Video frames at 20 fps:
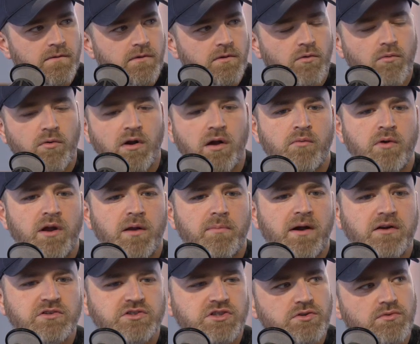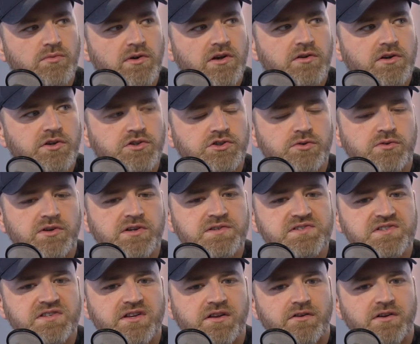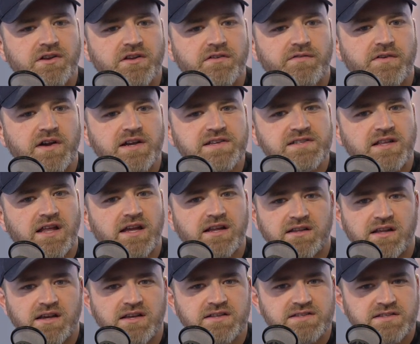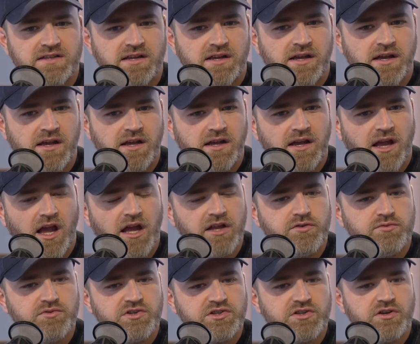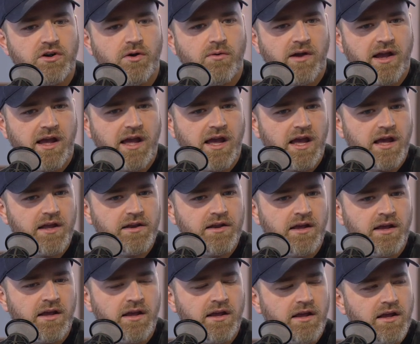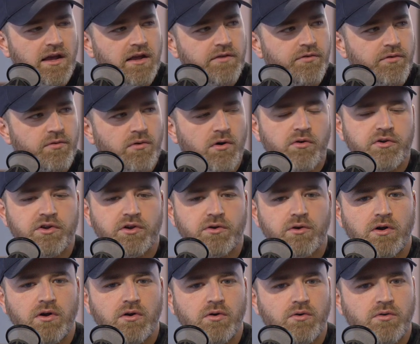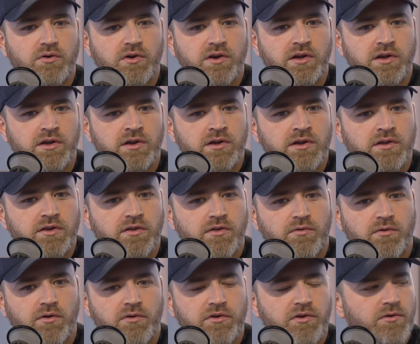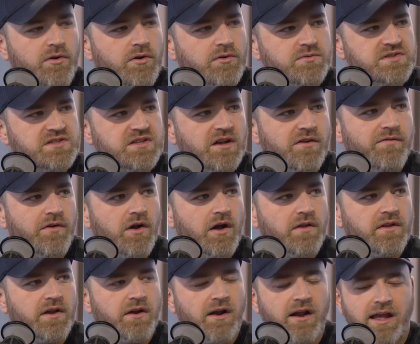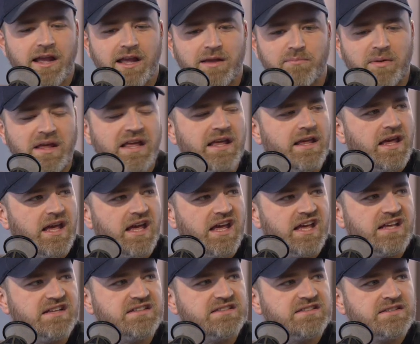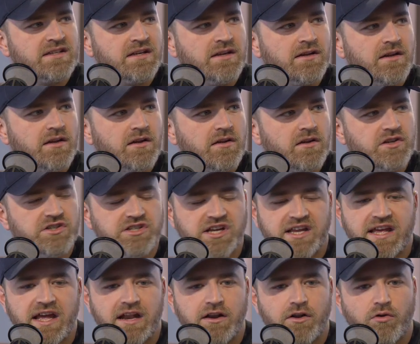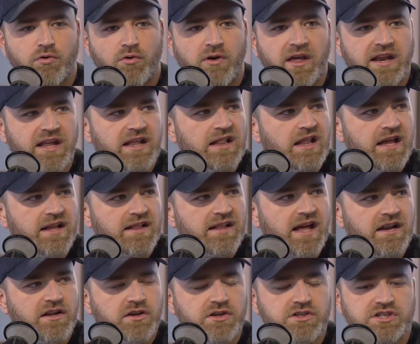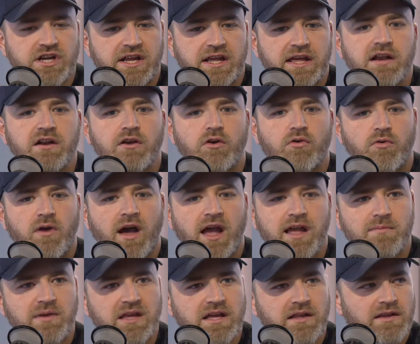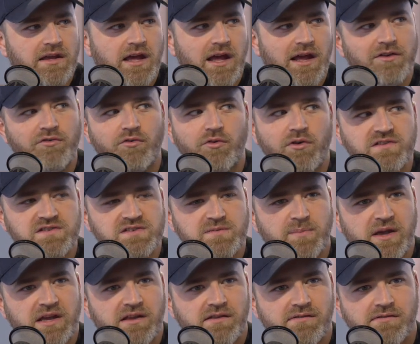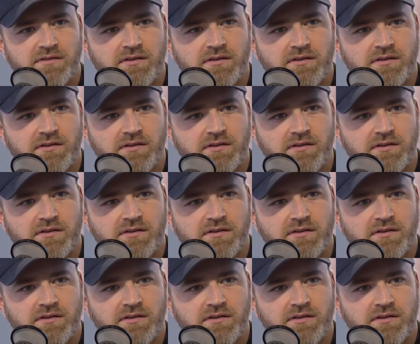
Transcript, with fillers: What, what about you, Will? Could you consider a device like this and you just go ahead and throw your own, throw your own stuff on there, A P Ks, could you get gritty like that? Could you get grimy in the Android space?